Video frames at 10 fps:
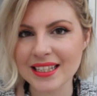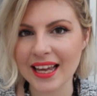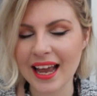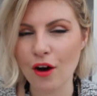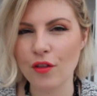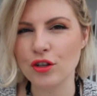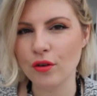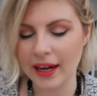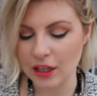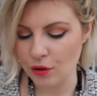skincare or they're
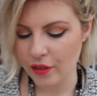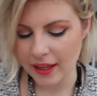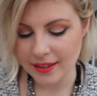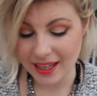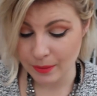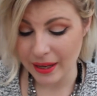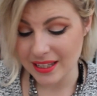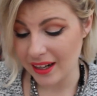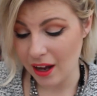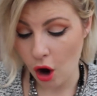trying new things. It's
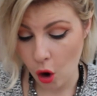basically